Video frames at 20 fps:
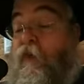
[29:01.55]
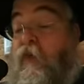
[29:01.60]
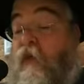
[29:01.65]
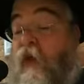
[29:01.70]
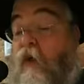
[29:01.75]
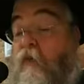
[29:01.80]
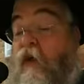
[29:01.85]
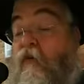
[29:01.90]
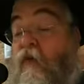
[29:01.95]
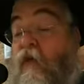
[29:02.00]

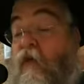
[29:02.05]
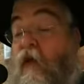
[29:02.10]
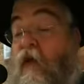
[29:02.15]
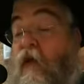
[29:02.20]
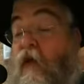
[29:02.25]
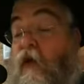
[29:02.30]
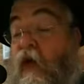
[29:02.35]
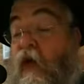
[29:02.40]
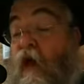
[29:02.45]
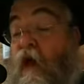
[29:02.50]
the famous
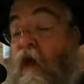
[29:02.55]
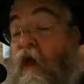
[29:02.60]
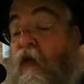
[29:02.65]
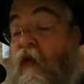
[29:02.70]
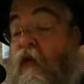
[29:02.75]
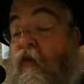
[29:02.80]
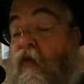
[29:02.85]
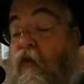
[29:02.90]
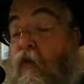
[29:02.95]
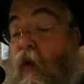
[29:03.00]
one that we
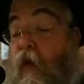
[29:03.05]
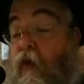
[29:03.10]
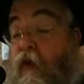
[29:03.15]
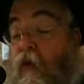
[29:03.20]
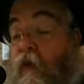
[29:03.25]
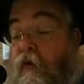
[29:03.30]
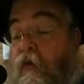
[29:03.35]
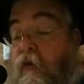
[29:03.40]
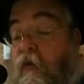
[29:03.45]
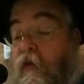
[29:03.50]

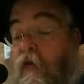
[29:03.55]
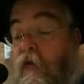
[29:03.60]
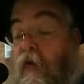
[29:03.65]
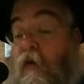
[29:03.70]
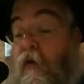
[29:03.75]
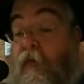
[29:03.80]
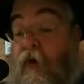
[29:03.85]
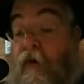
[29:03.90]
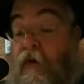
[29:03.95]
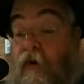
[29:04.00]
that is
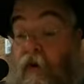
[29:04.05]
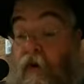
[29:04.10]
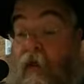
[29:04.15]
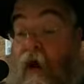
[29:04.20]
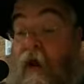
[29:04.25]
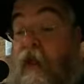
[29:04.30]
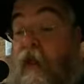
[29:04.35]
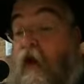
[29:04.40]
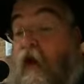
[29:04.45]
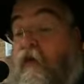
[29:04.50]
quoted.
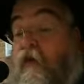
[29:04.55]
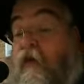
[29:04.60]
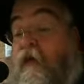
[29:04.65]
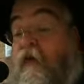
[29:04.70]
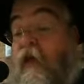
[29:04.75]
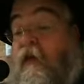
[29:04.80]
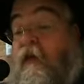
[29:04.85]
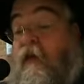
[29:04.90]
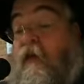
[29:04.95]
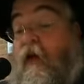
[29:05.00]
But there
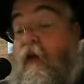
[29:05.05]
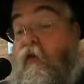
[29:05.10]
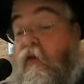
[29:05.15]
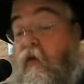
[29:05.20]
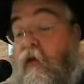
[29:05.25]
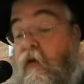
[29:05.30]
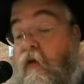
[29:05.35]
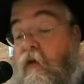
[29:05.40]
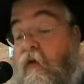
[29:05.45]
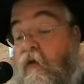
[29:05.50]
are many
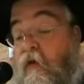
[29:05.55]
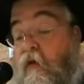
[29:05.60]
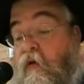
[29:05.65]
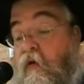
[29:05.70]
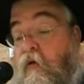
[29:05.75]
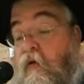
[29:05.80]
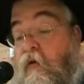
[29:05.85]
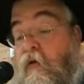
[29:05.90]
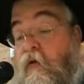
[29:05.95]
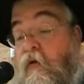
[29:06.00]
other
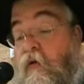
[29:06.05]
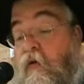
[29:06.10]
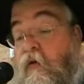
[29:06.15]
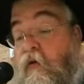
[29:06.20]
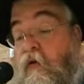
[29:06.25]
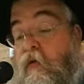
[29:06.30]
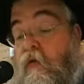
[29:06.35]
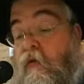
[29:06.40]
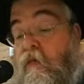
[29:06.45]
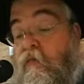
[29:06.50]
details here,
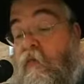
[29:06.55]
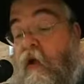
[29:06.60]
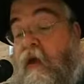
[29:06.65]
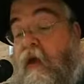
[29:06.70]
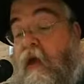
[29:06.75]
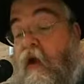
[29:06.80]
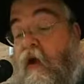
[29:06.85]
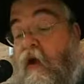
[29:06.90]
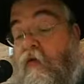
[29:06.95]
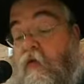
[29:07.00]

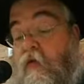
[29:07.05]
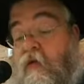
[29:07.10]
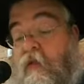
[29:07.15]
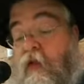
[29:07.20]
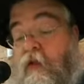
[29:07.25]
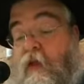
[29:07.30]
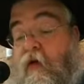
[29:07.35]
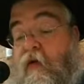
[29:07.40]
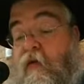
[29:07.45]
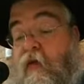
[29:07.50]

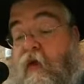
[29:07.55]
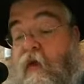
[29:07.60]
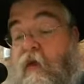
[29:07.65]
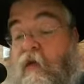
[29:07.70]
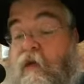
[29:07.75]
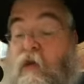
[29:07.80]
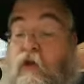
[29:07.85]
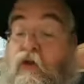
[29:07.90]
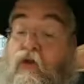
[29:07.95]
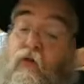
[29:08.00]
many other
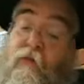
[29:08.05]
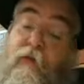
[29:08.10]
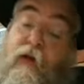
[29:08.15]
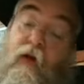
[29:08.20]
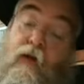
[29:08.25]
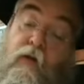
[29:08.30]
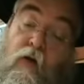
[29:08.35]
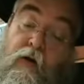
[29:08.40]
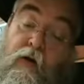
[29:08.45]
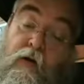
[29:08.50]
details
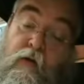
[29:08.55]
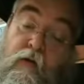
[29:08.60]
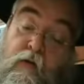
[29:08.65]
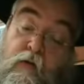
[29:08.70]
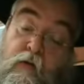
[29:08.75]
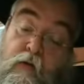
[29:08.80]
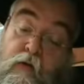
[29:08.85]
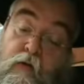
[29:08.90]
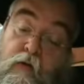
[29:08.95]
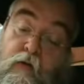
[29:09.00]
that, that
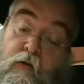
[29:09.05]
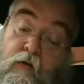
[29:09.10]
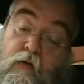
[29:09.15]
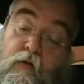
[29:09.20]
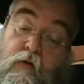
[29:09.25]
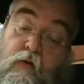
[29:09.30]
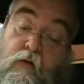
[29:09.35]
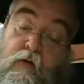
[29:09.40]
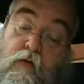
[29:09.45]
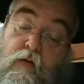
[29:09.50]
should be quoted.
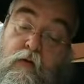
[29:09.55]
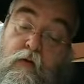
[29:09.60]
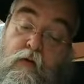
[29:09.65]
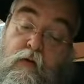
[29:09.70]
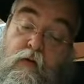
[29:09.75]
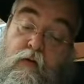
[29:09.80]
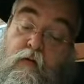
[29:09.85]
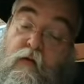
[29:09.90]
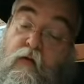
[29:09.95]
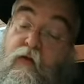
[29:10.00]

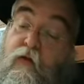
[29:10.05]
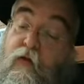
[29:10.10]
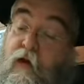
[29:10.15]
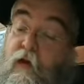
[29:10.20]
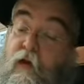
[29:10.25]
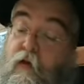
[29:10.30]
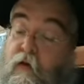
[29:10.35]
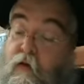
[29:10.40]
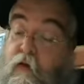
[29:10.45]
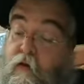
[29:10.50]

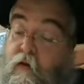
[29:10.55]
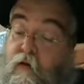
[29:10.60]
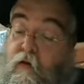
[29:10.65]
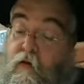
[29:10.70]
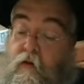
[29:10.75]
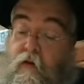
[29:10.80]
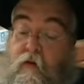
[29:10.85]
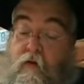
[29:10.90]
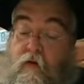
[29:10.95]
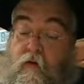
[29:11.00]
One
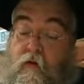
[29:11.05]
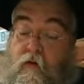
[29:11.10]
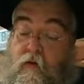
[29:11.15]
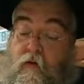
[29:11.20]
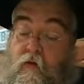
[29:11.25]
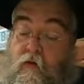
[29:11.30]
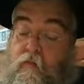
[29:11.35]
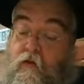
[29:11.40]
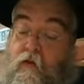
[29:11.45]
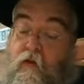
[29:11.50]
second,
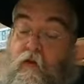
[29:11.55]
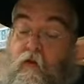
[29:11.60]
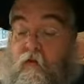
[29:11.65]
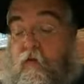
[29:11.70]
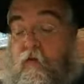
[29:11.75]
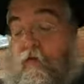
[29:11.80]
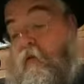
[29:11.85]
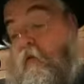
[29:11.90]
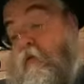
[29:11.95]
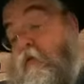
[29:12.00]

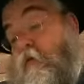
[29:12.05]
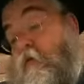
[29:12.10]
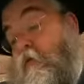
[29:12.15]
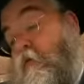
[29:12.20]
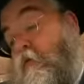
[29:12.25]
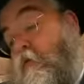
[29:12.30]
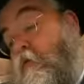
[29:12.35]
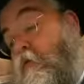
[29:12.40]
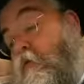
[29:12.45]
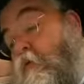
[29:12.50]

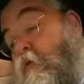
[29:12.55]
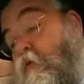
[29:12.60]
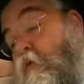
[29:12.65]
please.